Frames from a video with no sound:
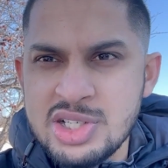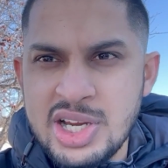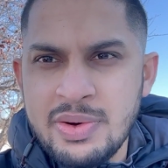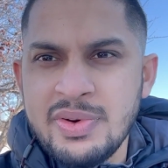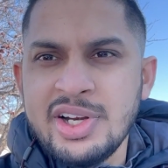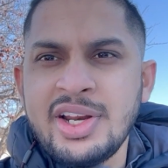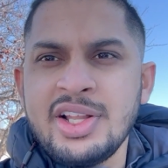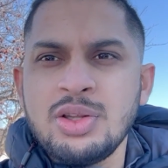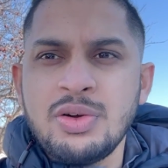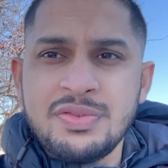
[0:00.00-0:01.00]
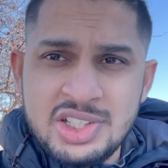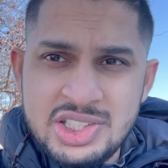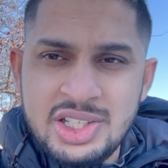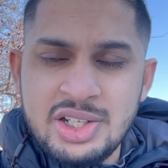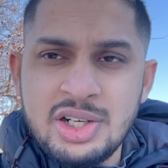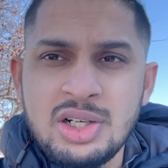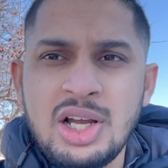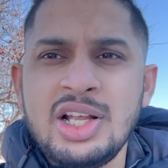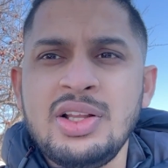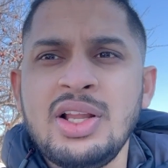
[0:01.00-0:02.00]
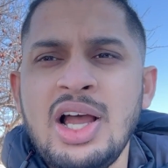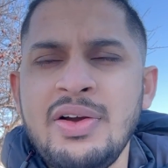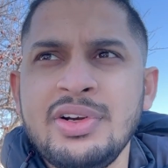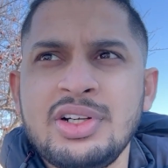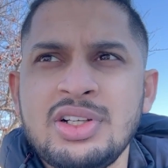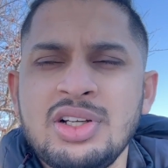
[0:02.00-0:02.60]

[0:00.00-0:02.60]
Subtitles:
January 10th of this year, I'll have it.